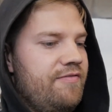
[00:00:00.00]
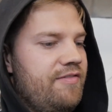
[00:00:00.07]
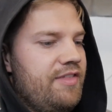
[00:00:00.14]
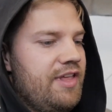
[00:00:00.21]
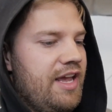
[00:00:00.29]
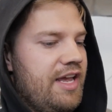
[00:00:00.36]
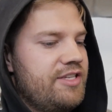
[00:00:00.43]

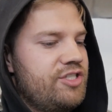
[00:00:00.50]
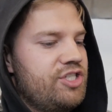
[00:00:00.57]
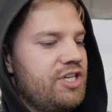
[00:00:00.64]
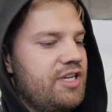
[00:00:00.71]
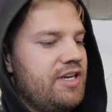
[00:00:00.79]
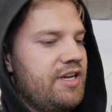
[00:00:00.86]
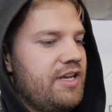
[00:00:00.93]

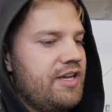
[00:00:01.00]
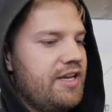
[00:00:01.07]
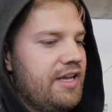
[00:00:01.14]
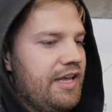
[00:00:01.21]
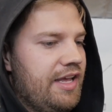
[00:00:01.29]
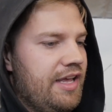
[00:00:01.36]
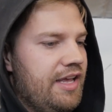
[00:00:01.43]
engine,
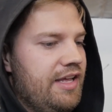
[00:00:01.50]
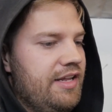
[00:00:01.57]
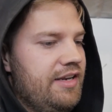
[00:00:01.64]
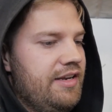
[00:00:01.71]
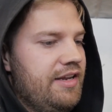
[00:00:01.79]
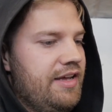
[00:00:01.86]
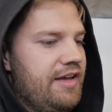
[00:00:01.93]

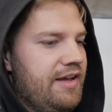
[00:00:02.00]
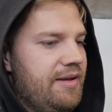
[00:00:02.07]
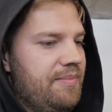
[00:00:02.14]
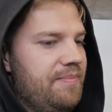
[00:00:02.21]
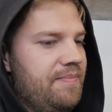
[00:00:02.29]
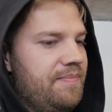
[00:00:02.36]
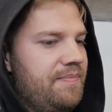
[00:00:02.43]
and
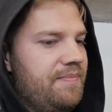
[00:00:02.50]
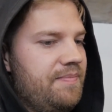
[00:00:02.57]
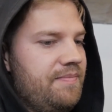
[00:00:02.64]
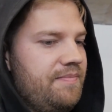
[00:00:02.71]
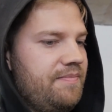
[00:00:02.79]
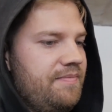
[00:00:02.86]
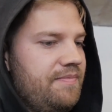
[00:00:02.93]

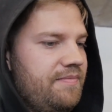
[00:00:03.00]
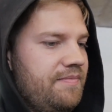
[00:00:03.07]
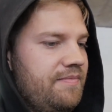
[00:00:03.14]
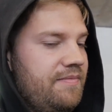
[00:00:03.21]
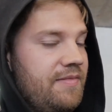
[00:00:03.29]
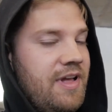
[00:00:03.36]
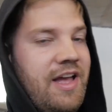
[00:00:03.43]

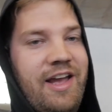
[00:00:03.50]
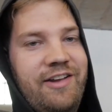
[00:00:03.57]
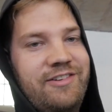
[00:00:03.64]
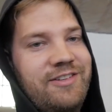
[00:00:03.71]
I